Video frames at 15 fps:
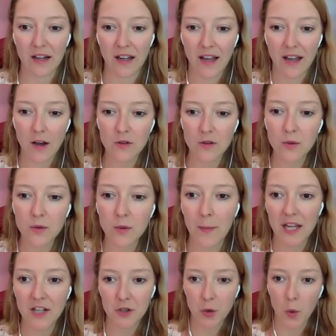Like, how do I
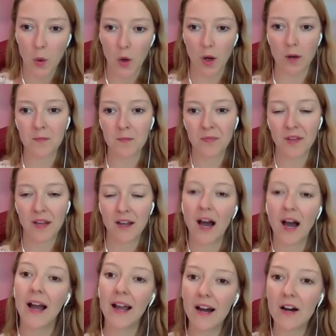make sure
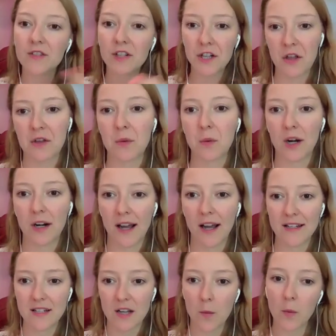I have another one
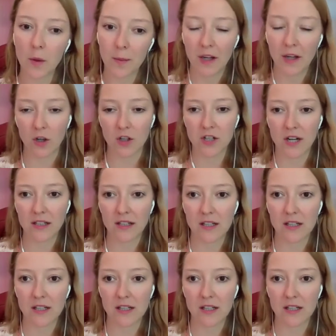lined up when my contract